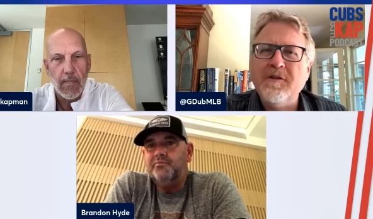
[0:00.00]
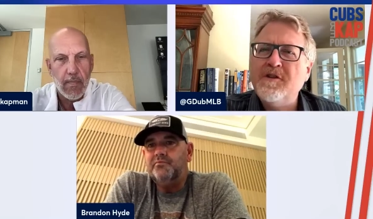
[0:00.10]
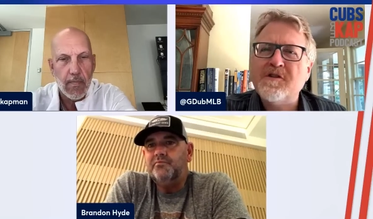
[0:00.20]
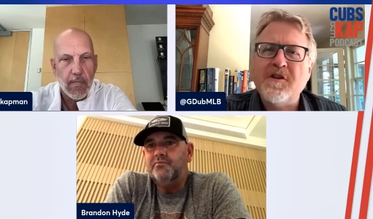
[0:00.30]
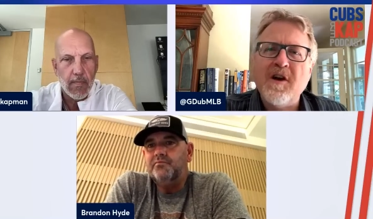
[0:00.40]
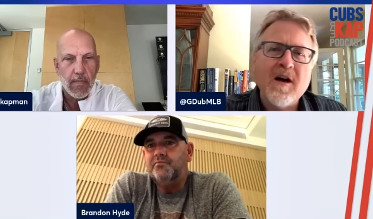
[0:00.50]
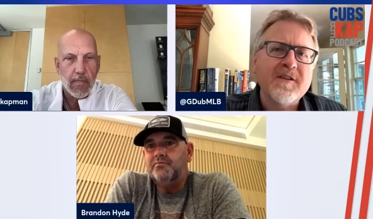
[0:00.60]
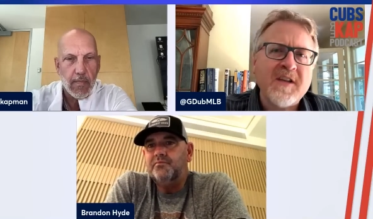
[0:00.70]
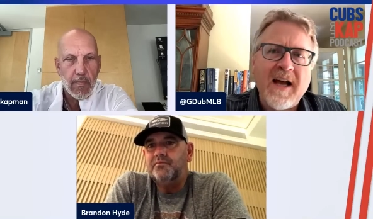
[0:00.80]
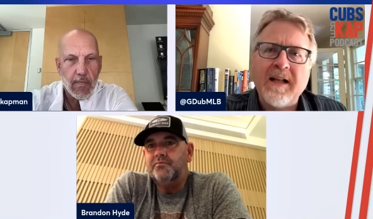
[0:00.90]
Speaker 1: just young
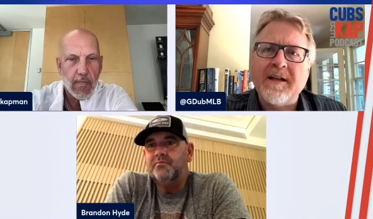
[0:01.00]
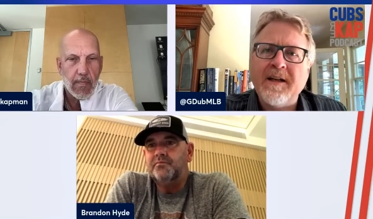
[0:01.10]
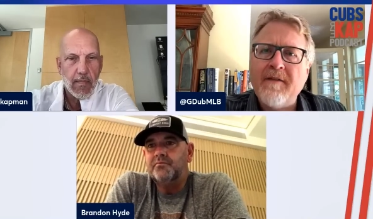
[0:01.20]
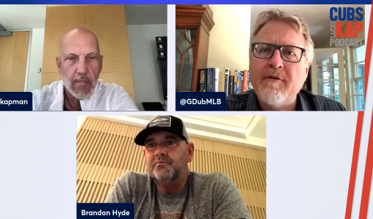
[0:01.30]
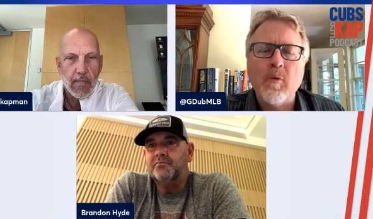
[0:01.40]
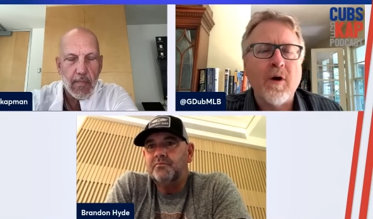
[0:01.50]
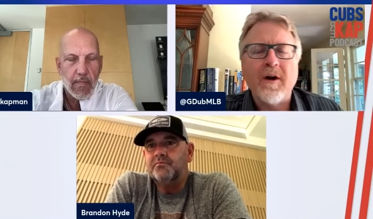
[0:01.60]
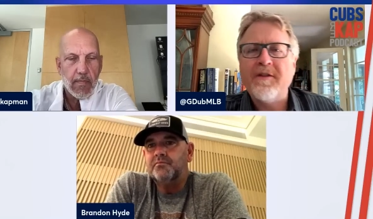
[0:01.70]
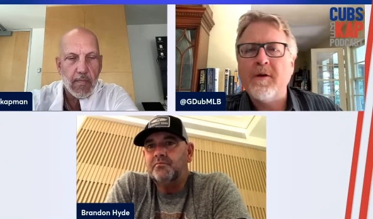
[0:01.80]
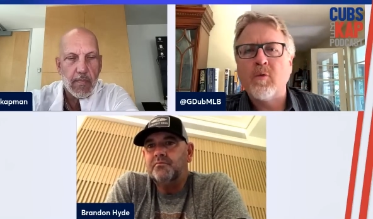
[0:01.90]
talent everywhere.
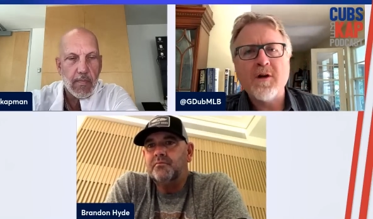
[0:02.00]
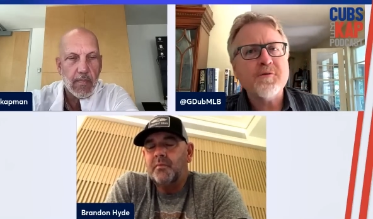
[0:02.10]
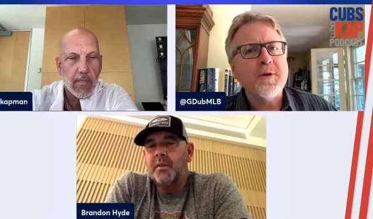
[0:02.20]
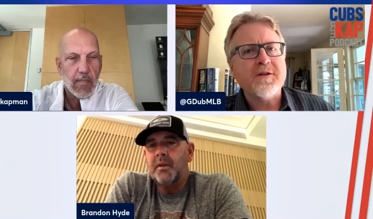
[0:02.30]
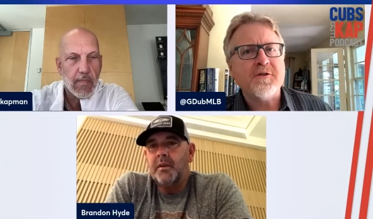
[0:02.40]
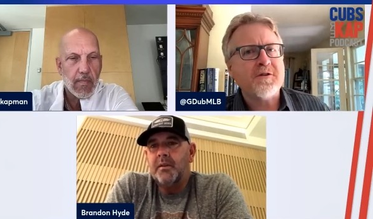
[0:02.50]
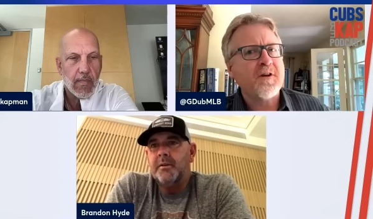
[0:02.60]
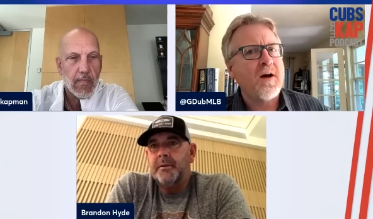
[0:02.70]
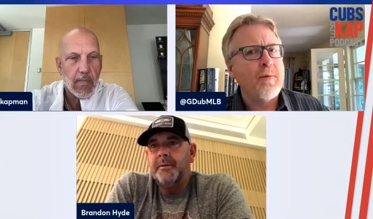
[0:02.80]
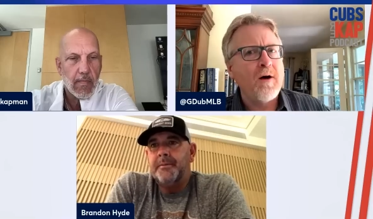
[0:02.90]
And I think Rutschman had just
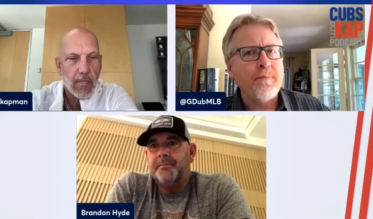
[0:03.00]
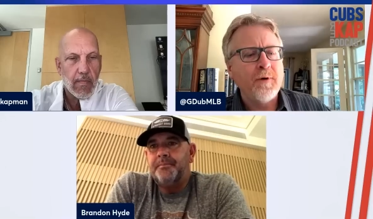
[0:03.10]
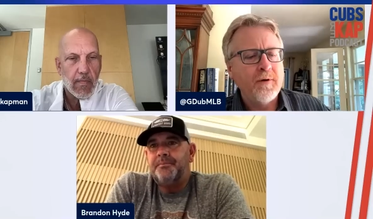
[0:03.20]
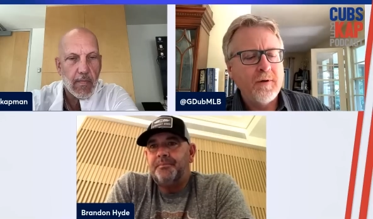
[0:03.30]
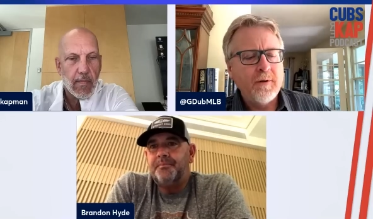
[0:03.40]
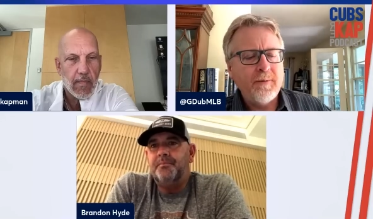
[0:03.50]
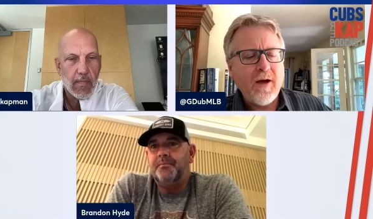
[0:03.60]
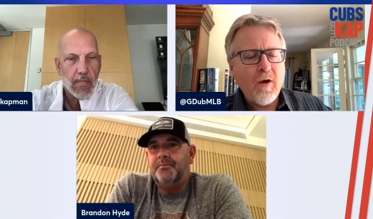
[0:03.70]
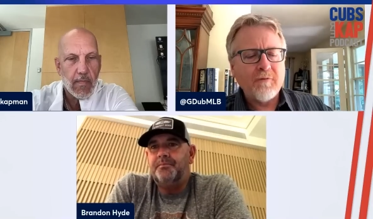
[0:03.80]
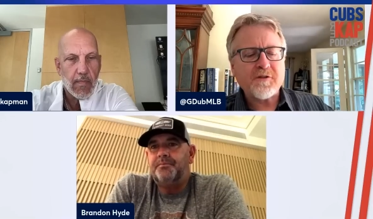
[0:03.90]
come up. Mm-hmm.
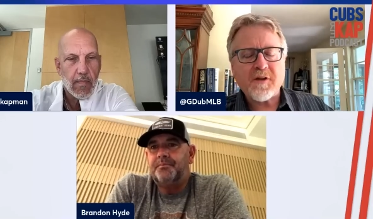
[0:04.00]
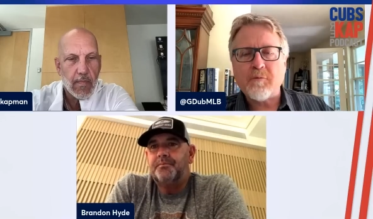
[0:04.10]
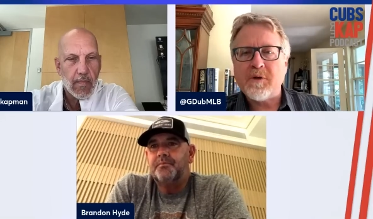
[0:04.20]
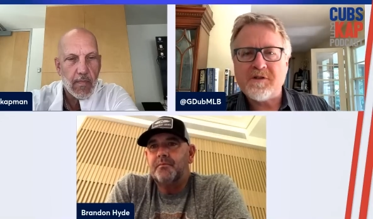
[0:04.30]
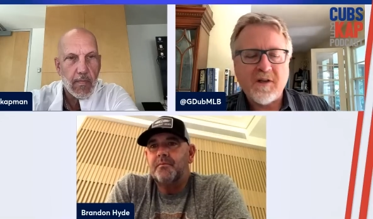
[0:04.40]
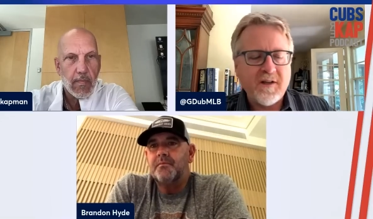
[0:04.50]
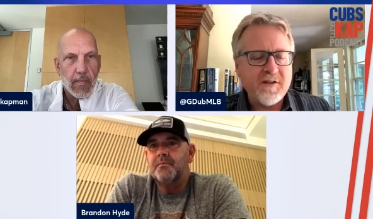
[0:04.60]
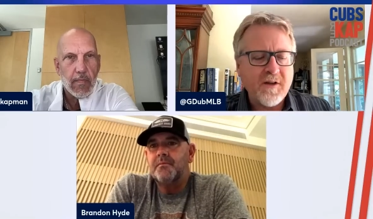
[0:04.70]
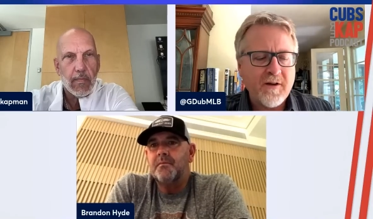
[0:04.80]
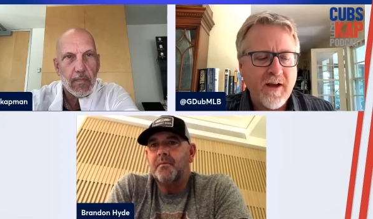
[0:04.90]
Now all of a sudden we see
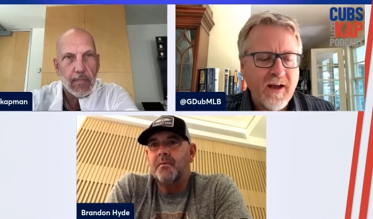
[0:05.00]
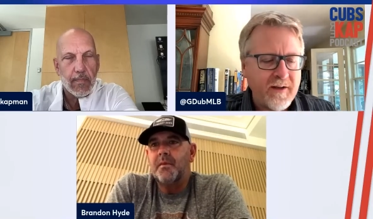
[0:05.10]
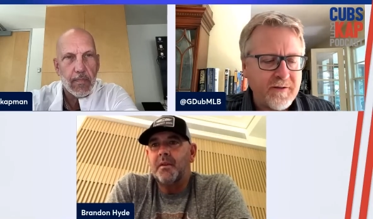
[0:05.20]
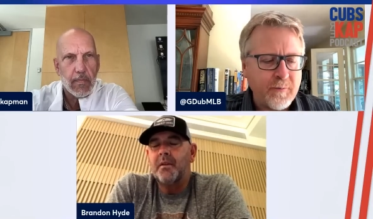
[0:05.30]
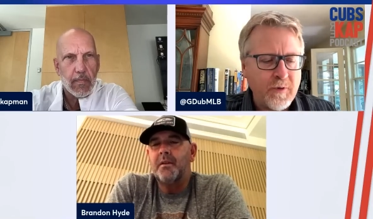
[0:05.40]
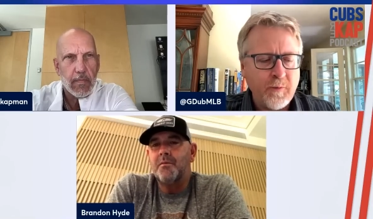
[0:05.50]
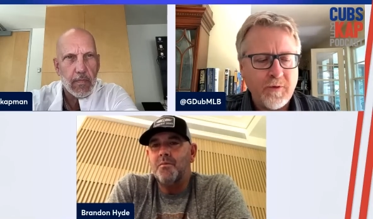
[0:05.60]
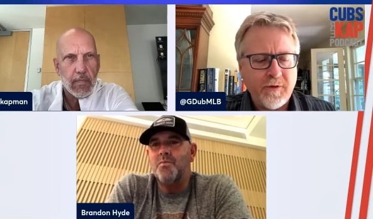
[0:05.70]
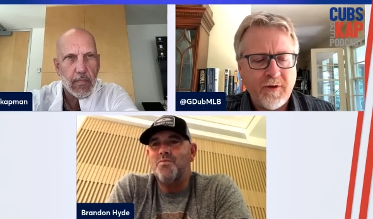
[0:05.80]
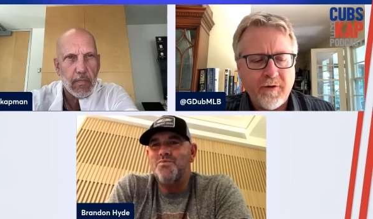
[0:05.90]
these other guys.
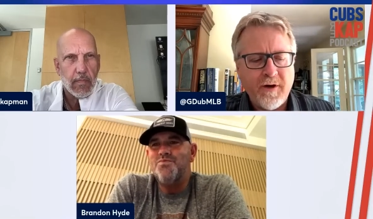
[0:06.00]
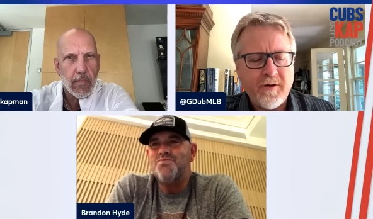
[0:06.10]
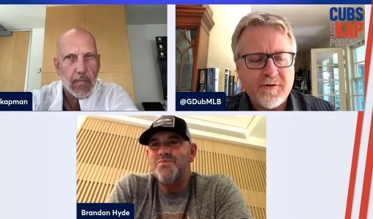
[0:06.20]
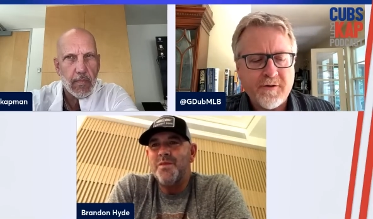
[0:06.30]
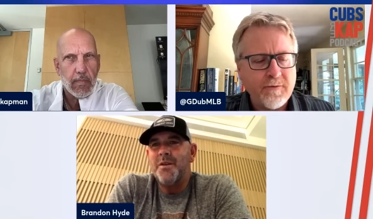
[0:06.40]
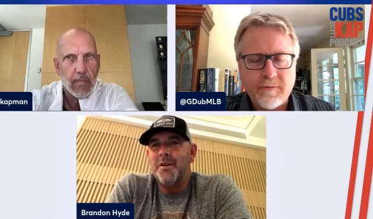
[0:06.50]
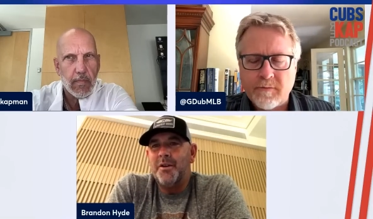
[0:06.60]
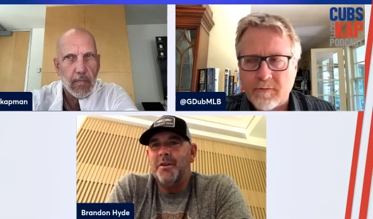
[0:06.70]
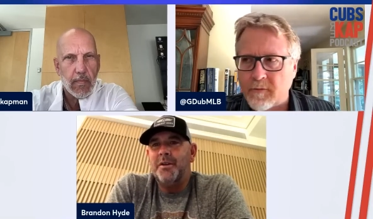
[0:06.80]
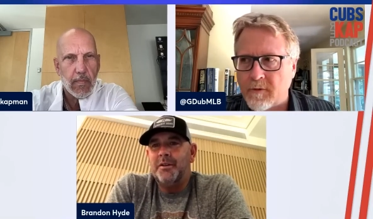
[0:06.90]
Mm-hmm. Gunnar Henderson,
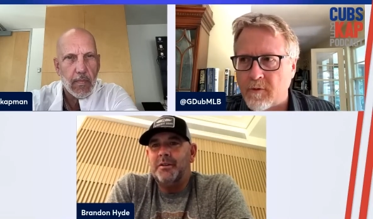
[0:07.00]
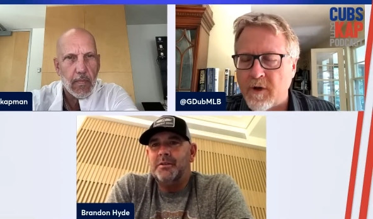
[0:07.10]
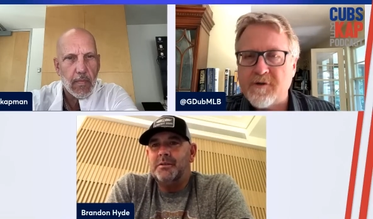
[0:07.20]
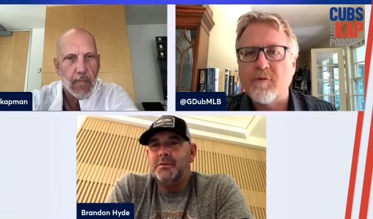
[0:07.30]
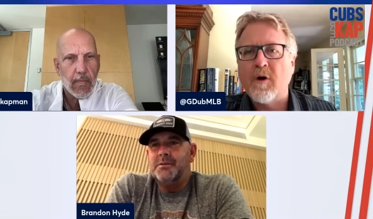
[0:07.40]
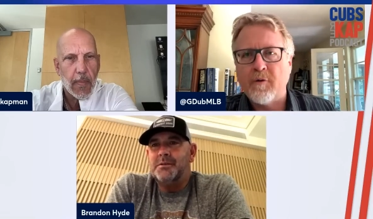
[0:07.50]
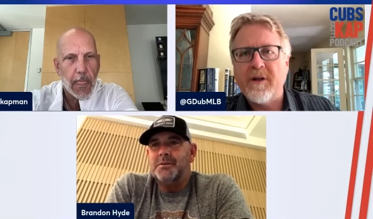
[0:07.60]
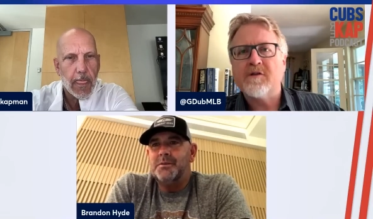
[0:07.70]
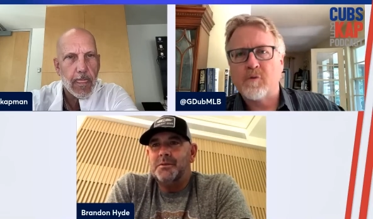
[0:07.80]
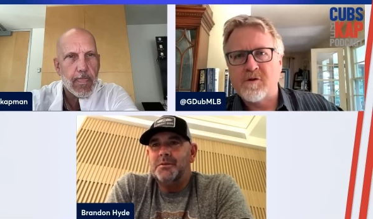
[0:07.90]
Grayson
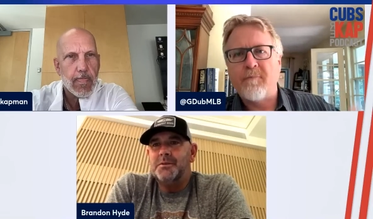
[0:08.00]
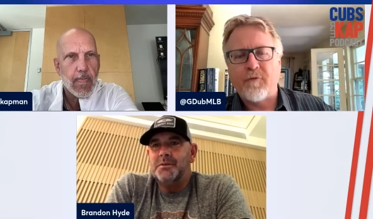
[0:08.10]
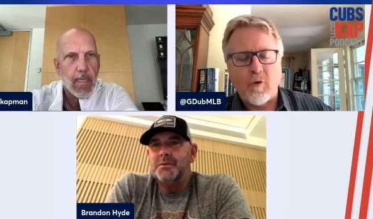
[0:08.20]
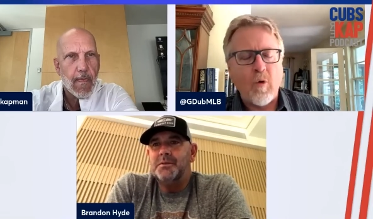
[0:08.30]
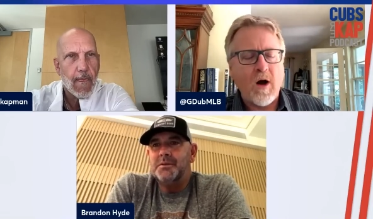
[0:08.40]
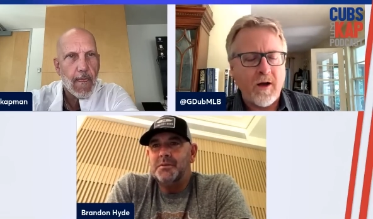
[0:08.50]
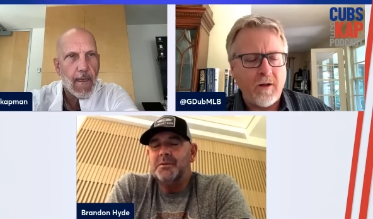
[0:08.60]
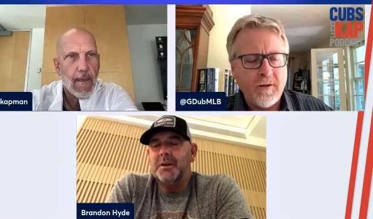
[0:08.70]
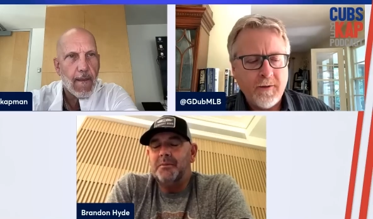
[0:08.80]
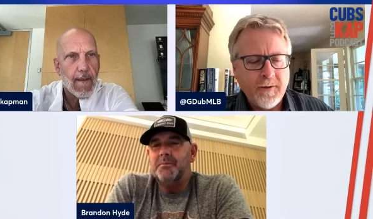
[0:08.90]
Rodriguez was up for a
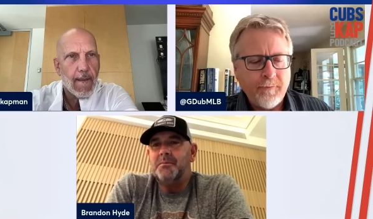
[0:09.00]
while, yep.